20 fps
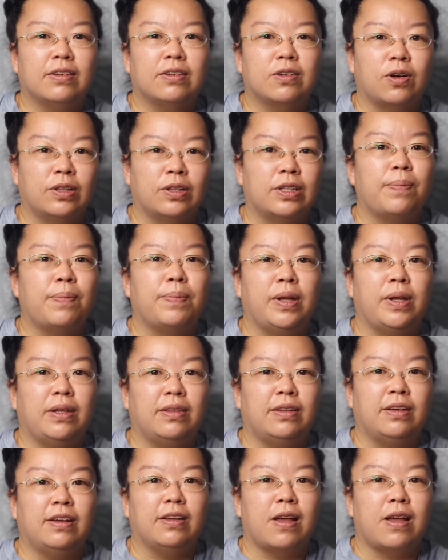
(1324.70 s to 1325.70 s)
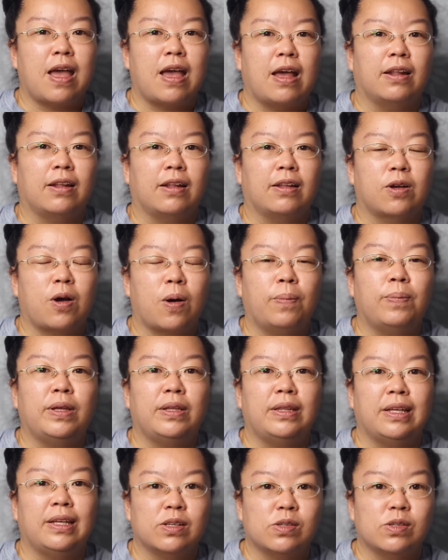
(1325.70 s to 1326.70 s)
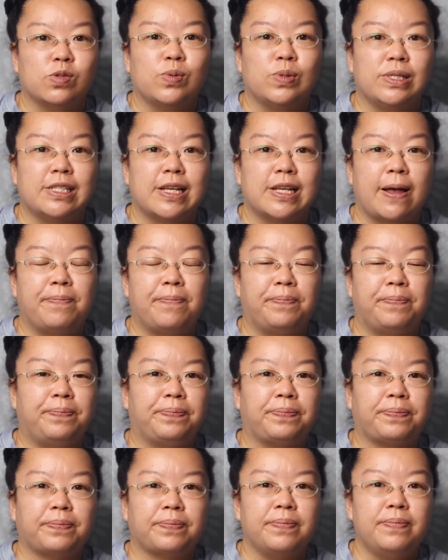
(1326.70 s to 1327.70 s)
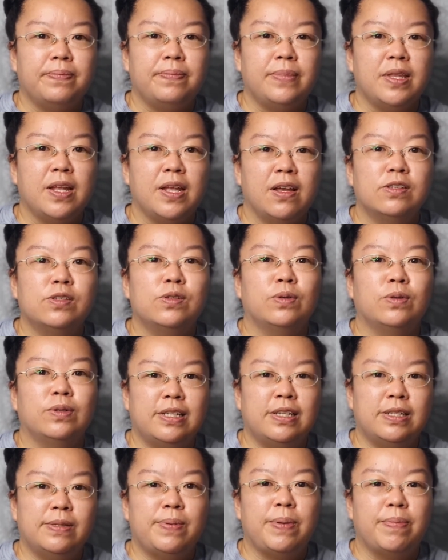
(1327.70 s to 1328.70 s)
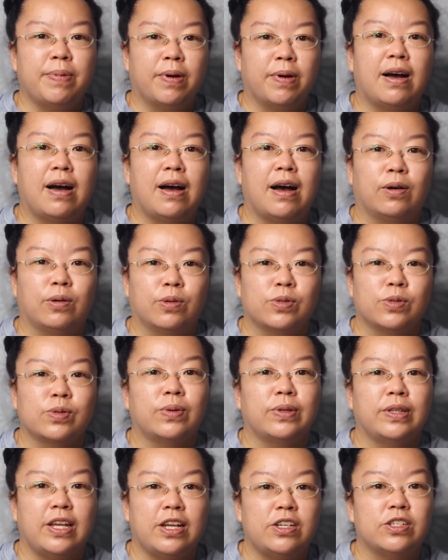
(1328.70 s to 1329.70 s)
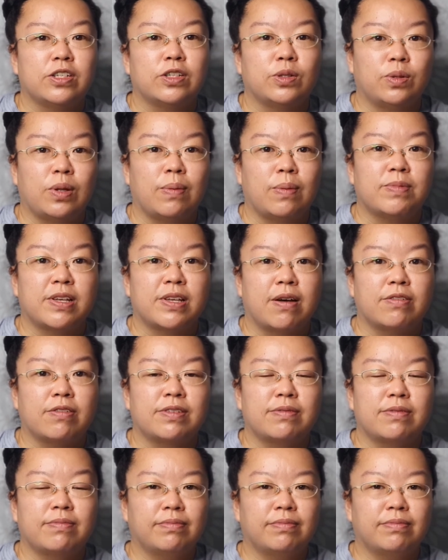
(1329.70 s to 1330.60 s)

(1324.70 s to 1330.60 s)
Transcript: contemplating and completing the suicide. So these people are also a danger to themselves.